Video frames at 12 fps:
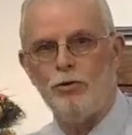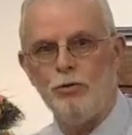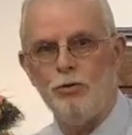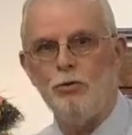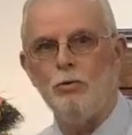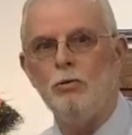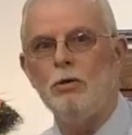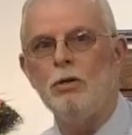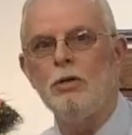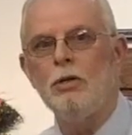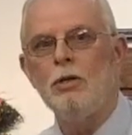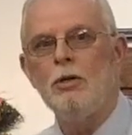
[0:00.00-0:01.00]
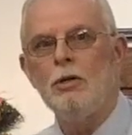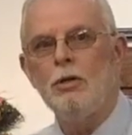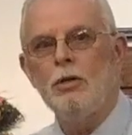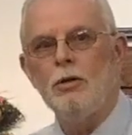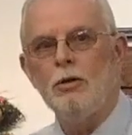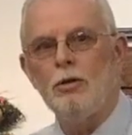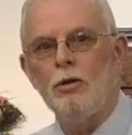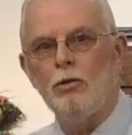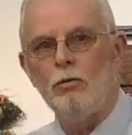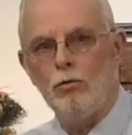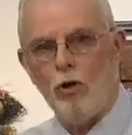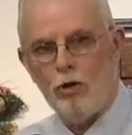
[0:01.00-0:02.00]
to
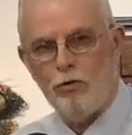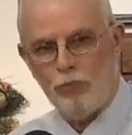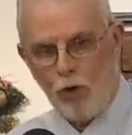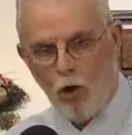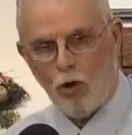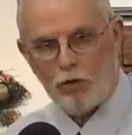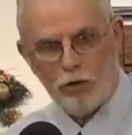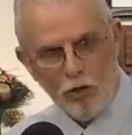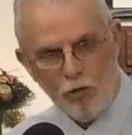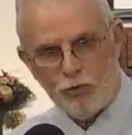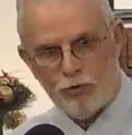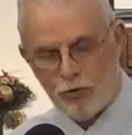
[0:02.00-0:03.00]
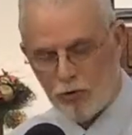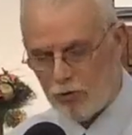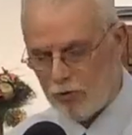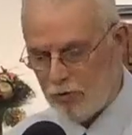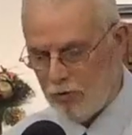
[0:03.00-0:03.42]
draw closer